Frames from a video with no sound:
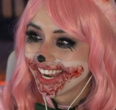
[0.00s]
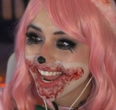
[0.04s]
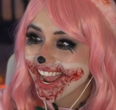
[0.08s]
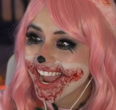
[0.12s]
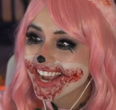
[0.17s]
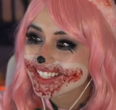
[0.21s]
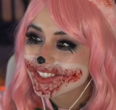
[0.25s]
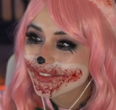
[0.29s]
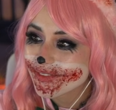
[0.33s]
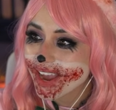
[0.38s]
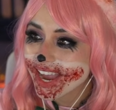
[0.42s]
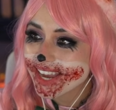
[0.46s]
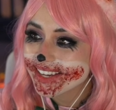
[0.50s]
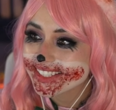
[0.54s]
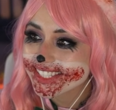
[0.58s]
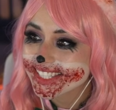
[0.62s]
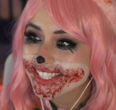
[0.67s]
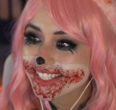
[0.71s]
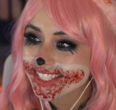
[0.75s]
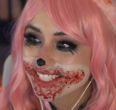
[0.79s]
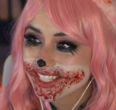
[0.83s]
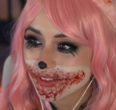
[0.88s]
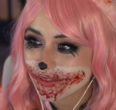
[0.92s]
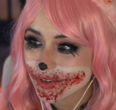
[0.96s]
X-Files
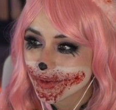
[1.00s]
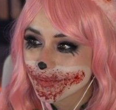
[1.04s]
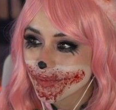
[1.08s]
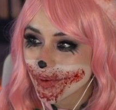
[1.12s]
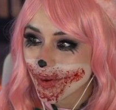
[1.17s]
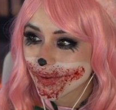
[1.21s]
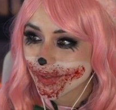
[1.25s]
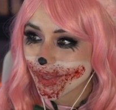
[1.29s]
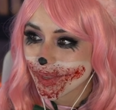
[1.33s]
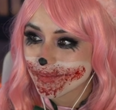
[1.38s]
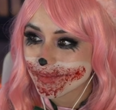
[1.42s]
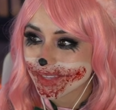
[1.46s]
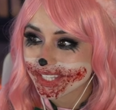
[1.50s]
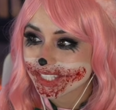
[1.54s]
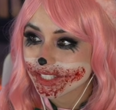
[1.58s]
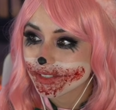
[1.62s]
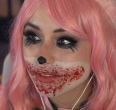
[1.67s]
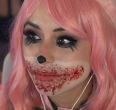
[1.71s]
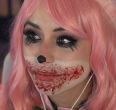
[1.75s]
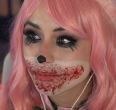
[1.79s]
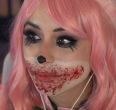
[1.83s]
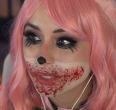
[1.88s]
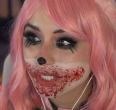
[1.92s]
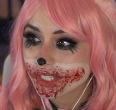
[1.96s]
is a different ballgame. That's a
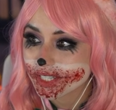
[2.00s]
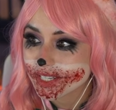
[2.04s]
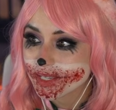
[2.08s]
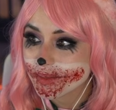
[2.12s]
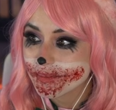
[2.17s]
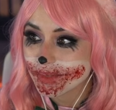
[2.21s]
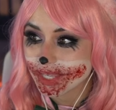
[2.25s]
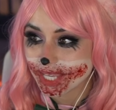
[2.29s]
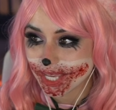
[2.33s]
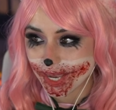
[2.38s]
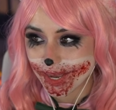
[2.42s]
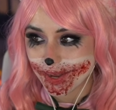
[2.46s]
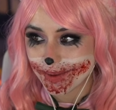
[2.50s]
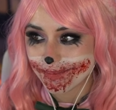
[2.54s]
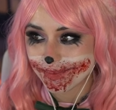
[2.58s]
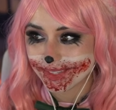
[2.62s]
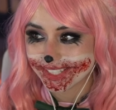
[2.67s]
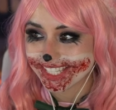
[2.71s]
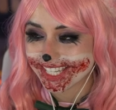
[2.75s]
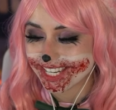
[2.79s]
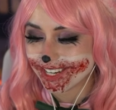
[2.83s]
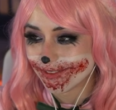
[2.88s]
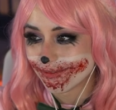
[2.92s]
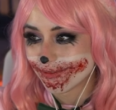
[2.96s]
premium
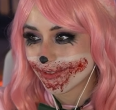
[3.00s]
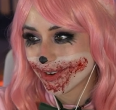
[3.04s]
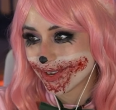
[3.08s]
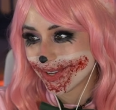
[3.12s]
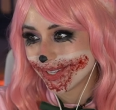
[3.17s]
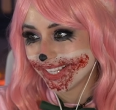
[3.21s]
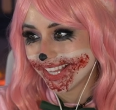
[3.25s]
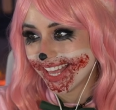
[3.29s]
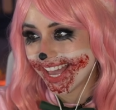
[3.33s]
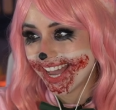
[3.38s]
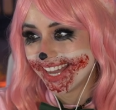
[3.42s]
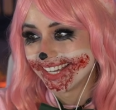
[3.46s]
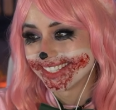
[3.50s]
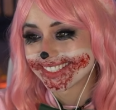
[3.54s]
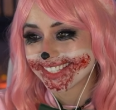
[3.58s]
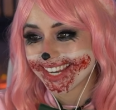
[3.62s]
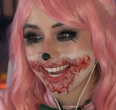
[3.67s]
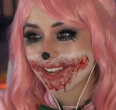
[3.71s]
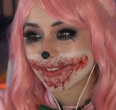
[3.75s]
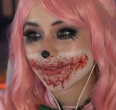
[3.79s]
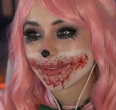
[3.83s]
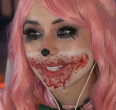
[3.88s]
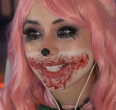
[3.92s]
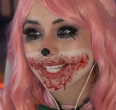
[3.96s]
tinfoil hat.
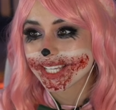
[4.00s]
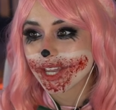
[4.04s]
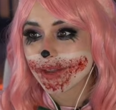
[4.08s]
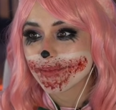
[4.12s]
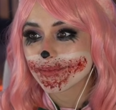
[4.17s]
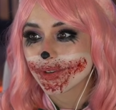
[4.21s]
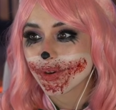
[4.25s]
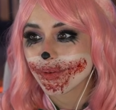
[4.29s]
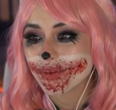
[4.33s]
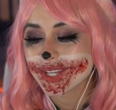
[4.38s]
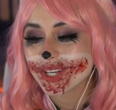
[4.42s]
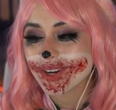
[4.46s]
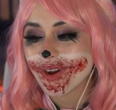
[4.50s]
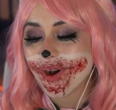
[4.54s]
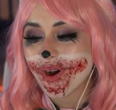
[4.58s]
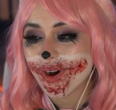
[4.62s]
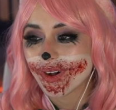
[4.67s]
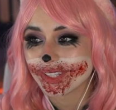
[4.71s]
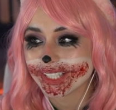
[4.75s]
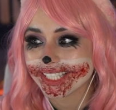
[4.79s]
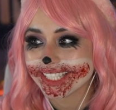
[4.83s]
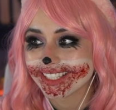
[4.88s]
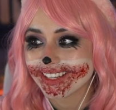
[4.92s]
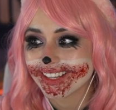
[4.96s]
I feel like I'm going
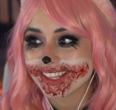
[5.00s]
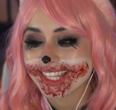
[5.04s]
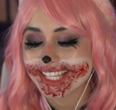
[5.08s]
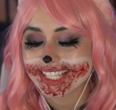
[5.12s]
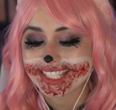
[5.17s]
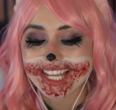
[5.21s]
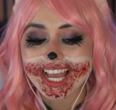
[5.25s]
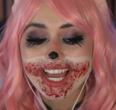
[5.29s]
all in on this.